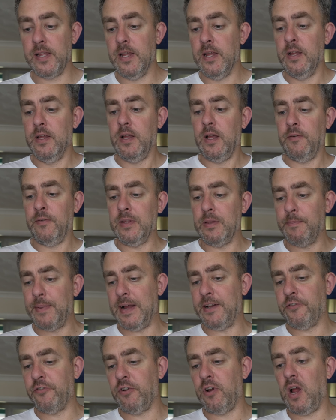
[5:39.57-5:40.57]
I think the
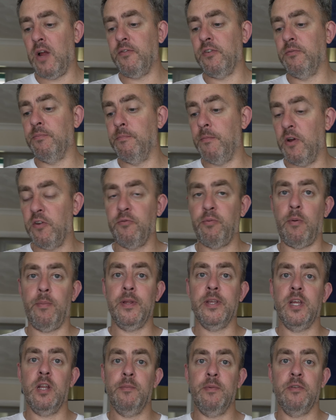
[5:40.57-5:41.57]
battery life is most
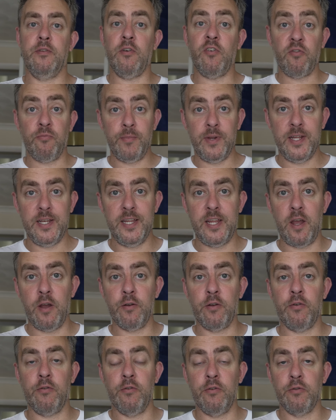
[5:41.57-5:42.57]
probably going to be sort of
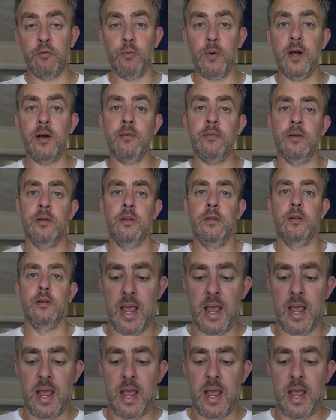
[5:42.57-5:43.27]
mediocre as well.